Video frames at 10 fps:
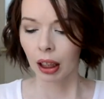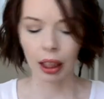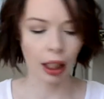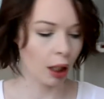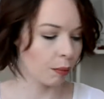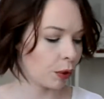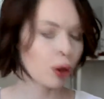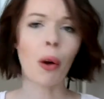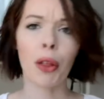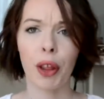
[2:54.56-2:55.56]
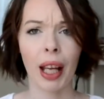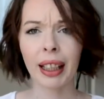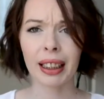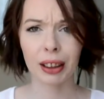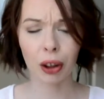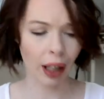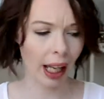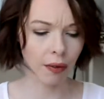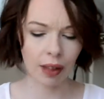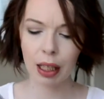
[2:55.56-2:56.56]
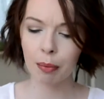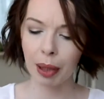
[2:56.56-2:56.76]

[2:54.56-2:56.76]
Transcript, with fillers: Um, not thick, it's not heavy,